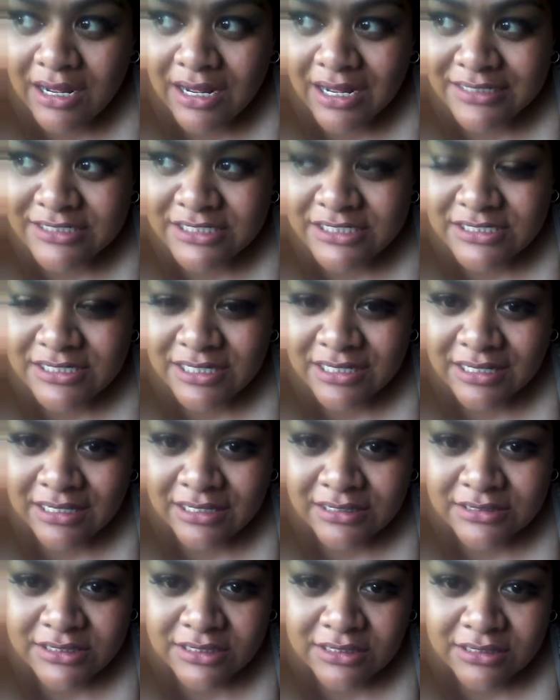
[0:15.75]
I just think
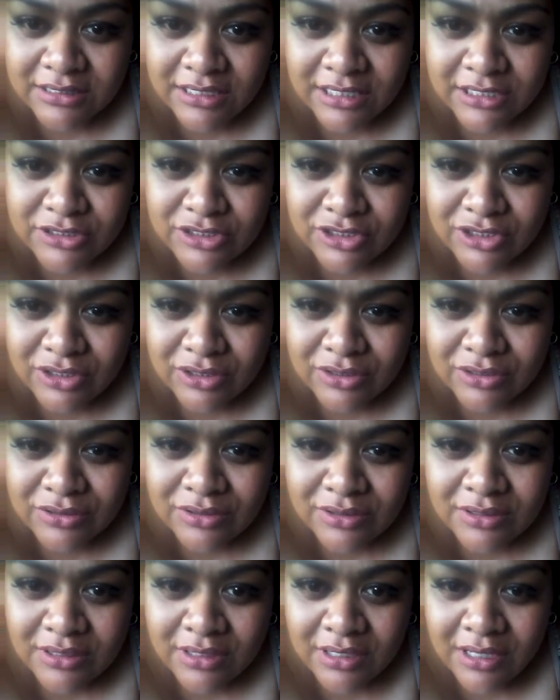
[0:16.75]
it's an issue
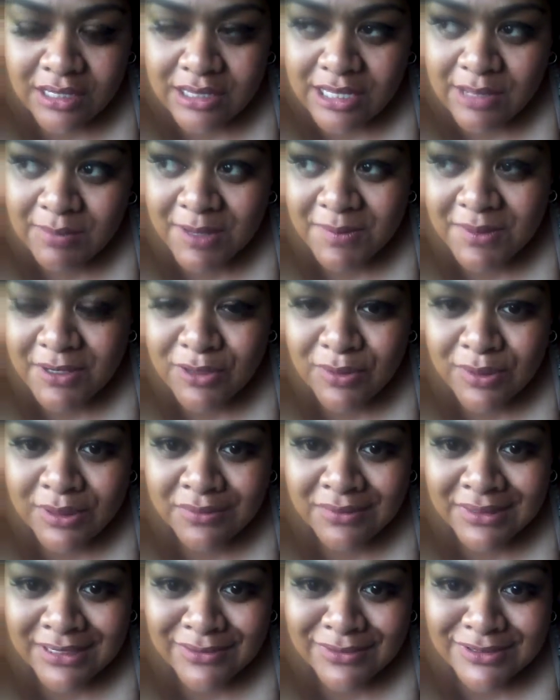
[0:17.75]
that maybe no
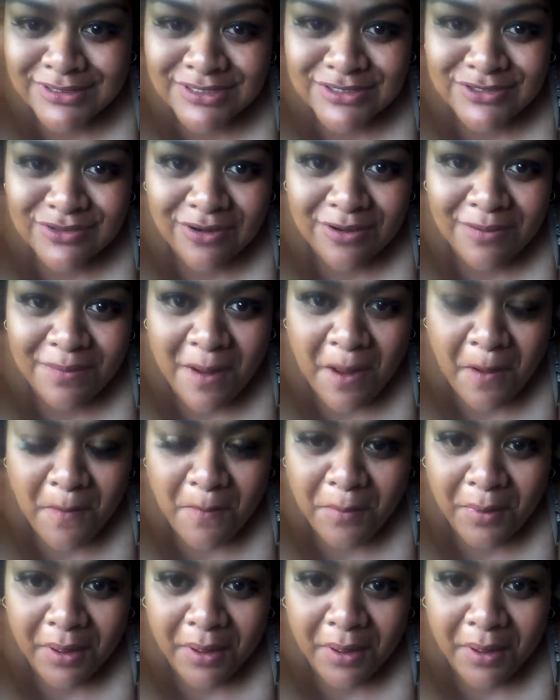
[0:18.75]
one really wants to talk about,